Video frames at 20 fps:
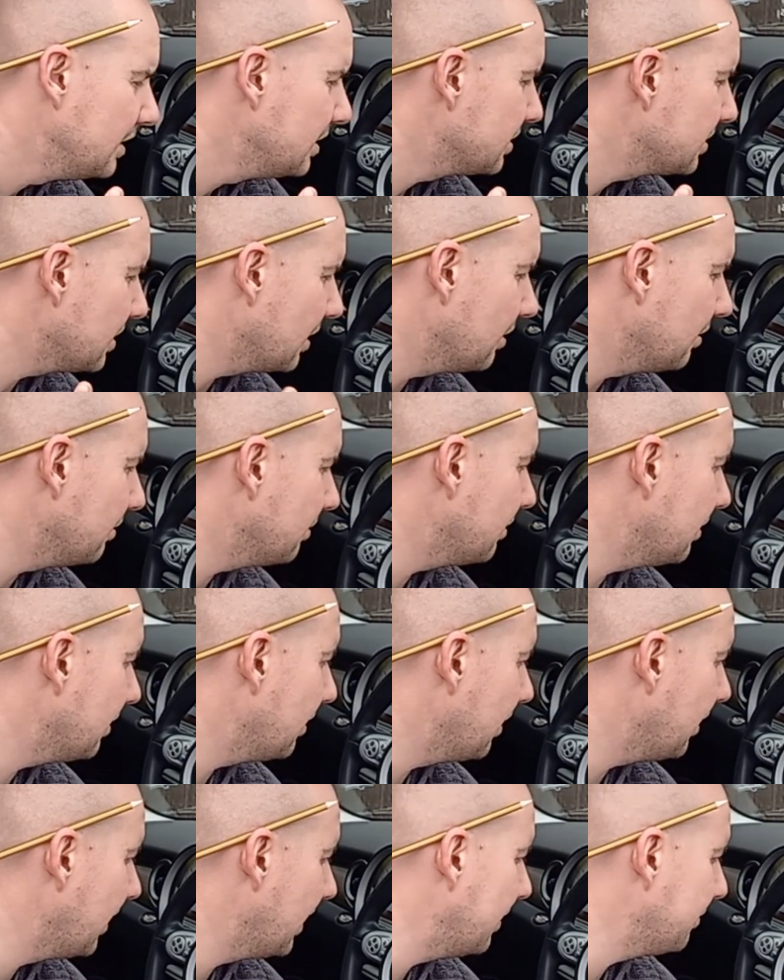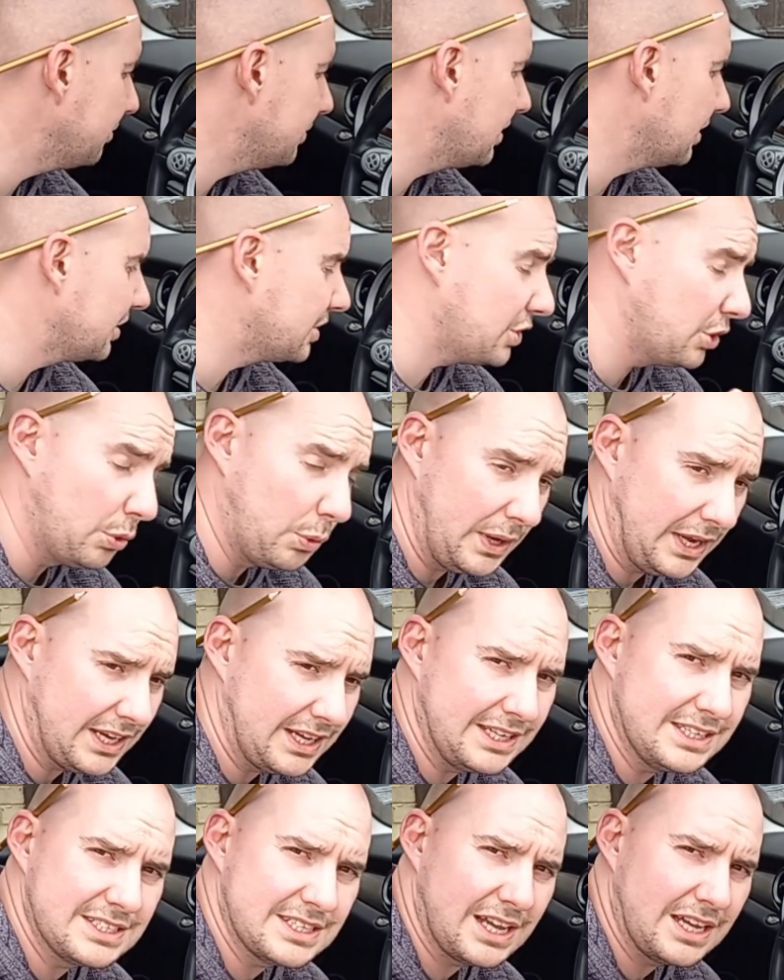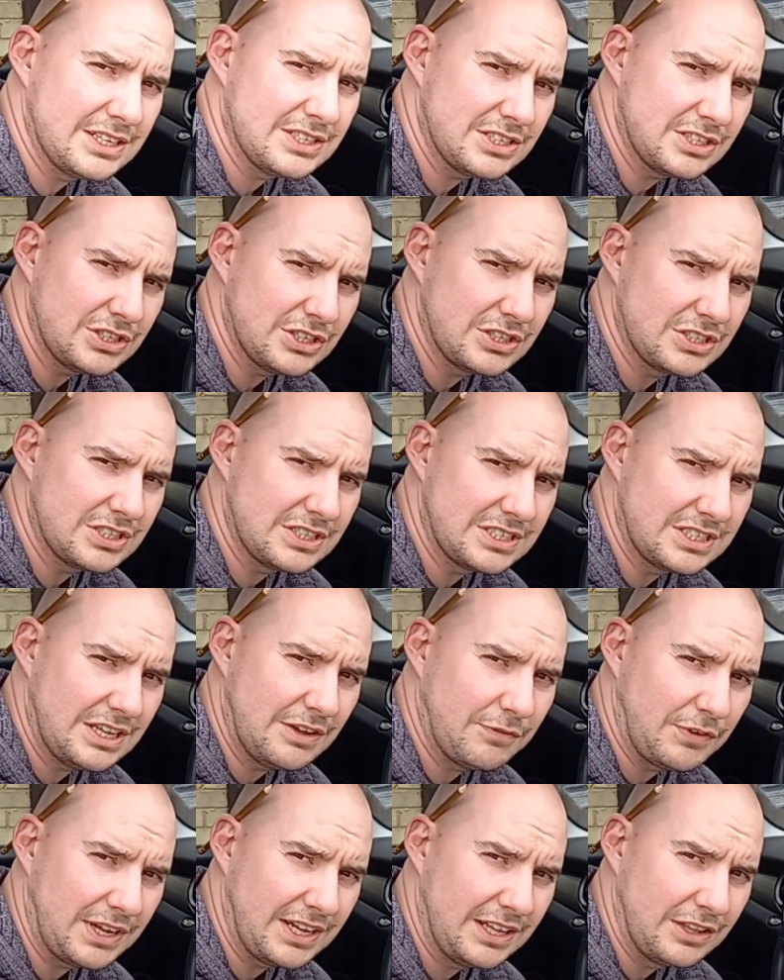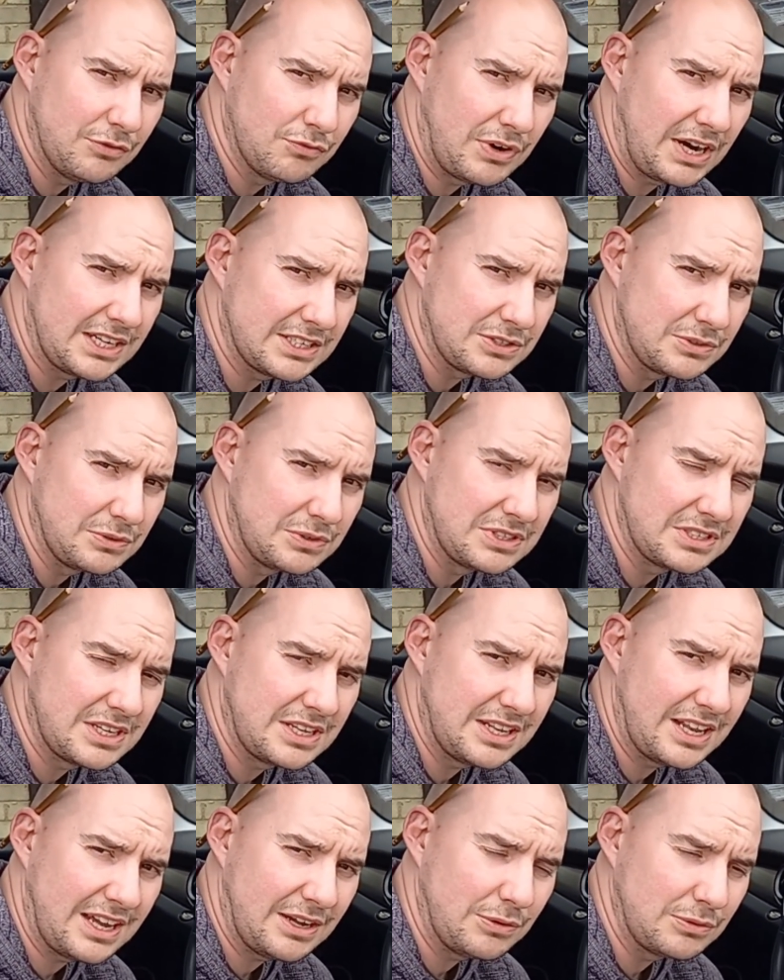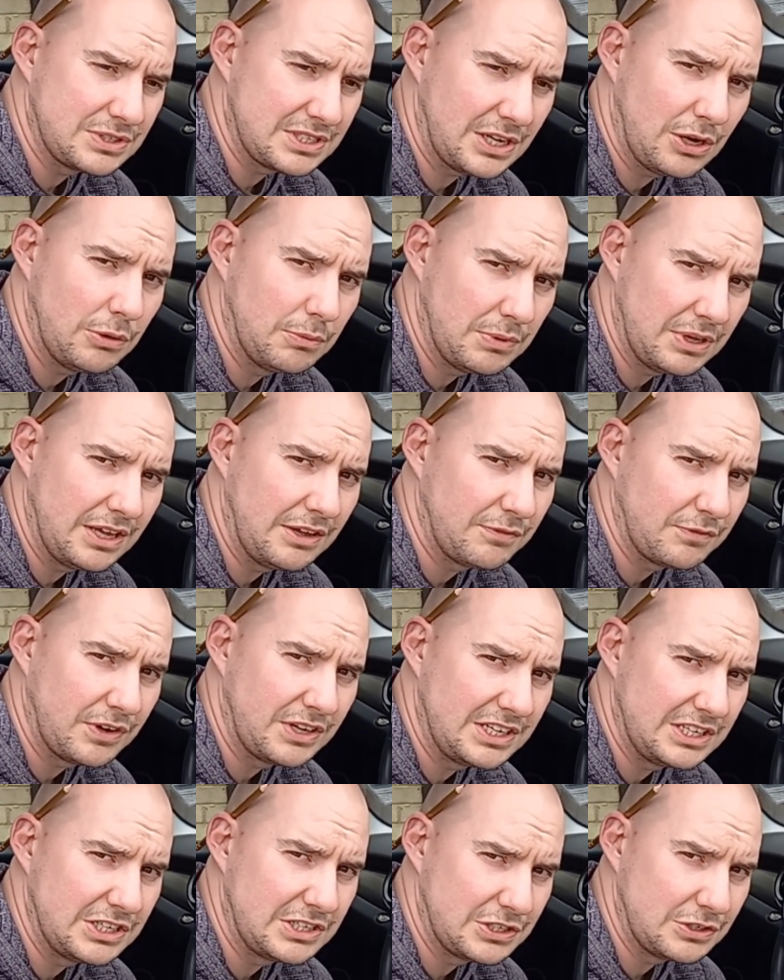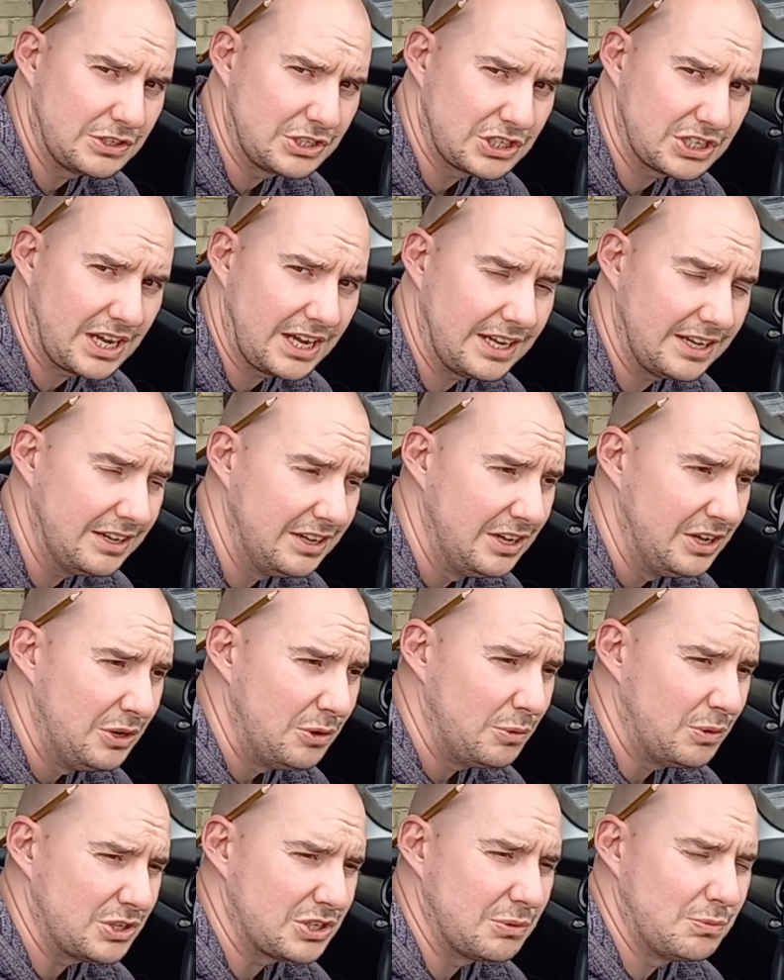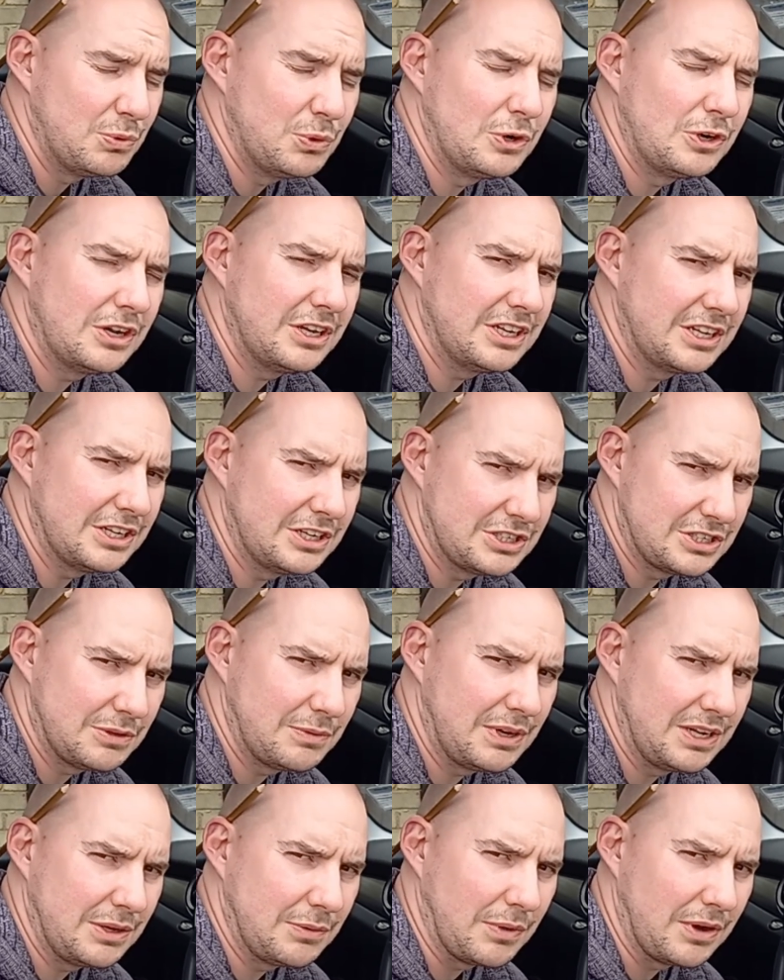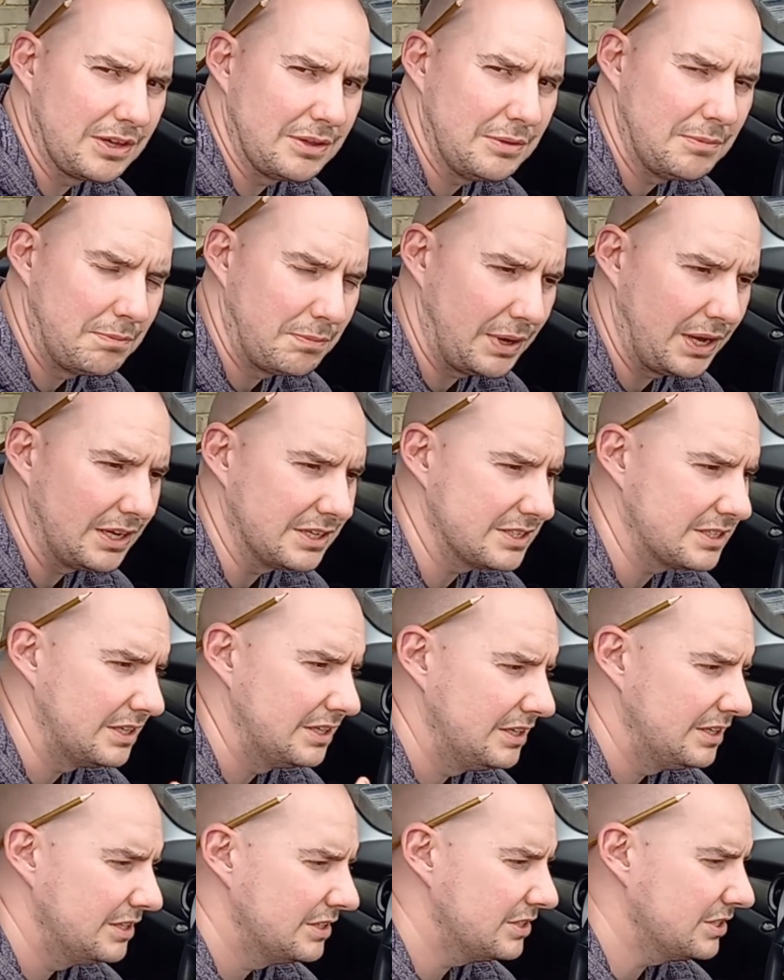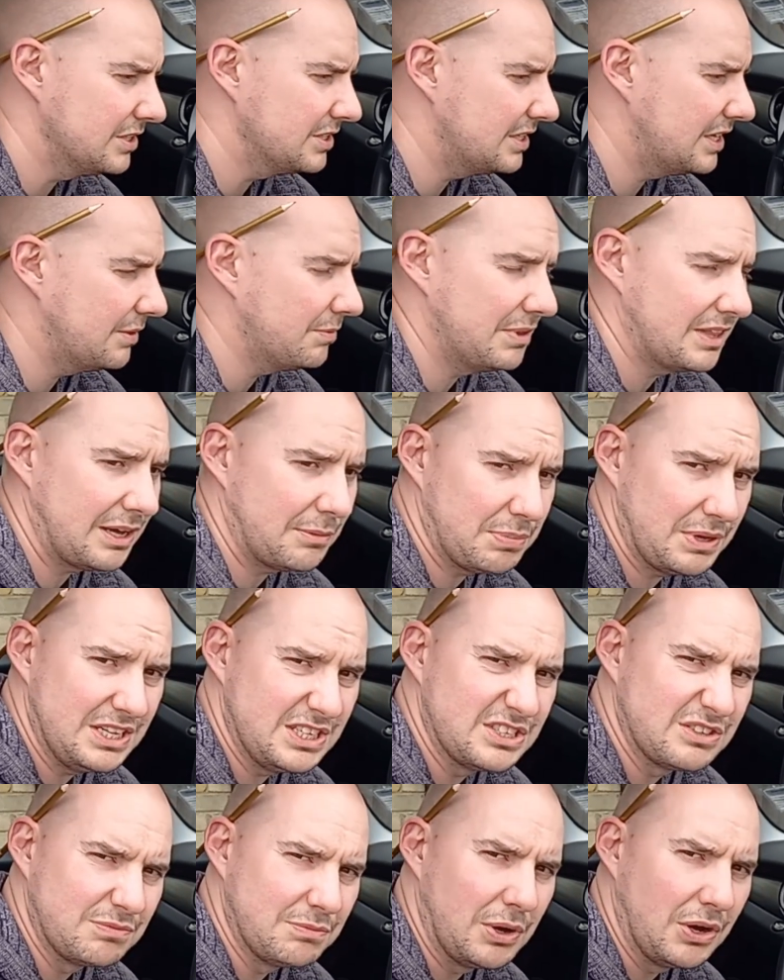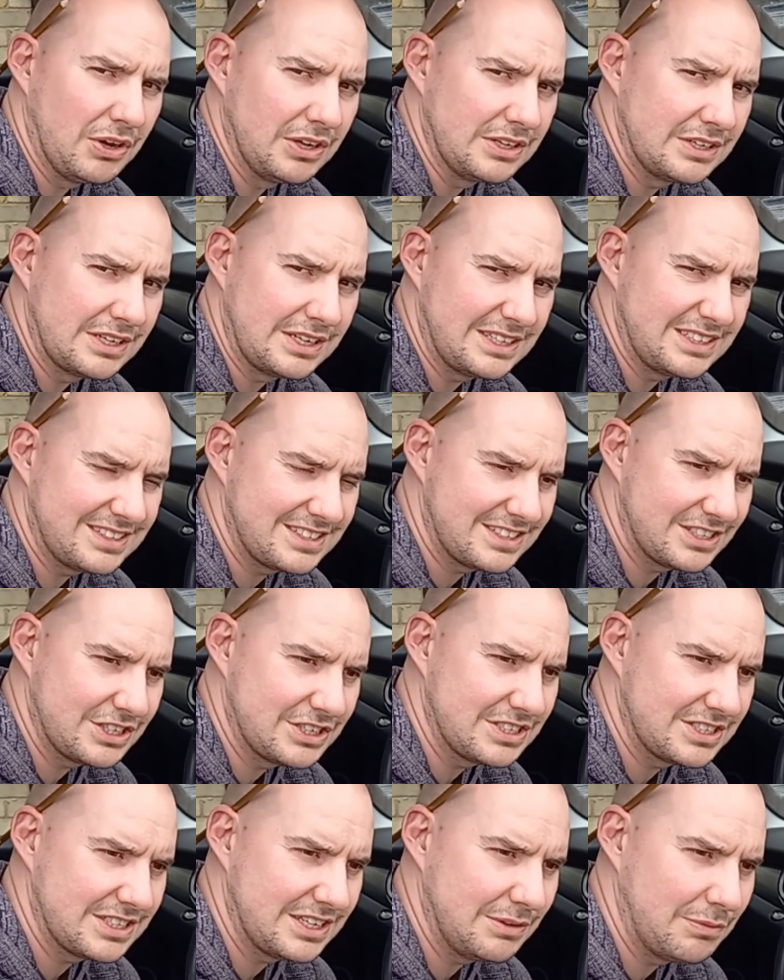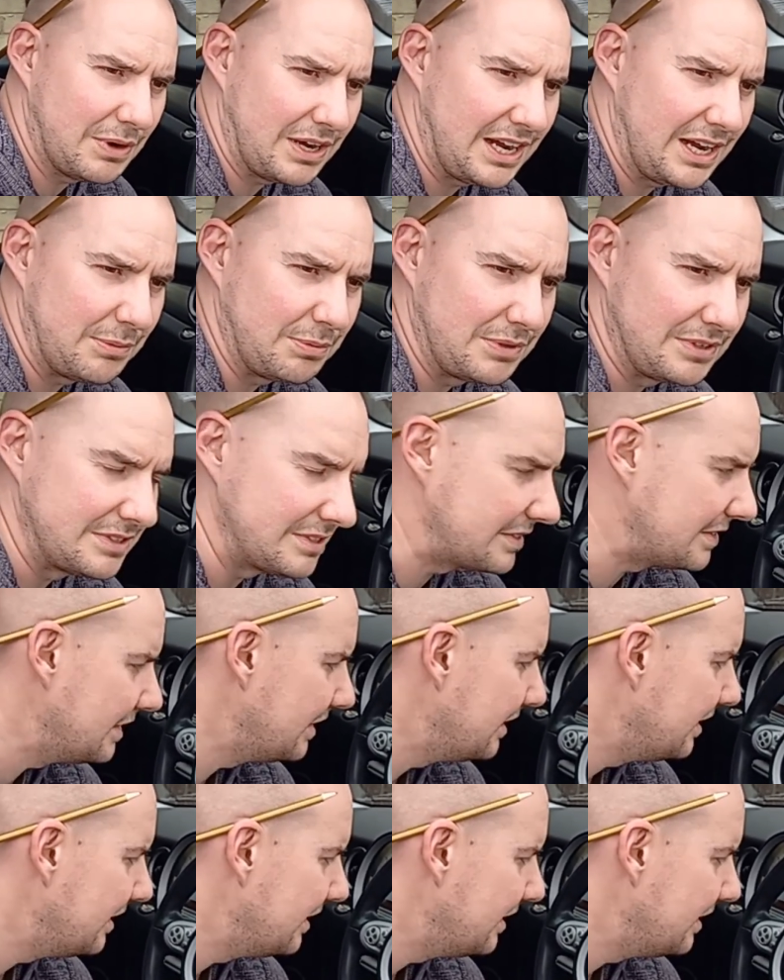So I am going to quickly test just to see if I hear the rattle, because then that will tell me if I need to do the chain, which I'm more than likely going to do anyway. But just to give me that peace of mind, let's just see what happens.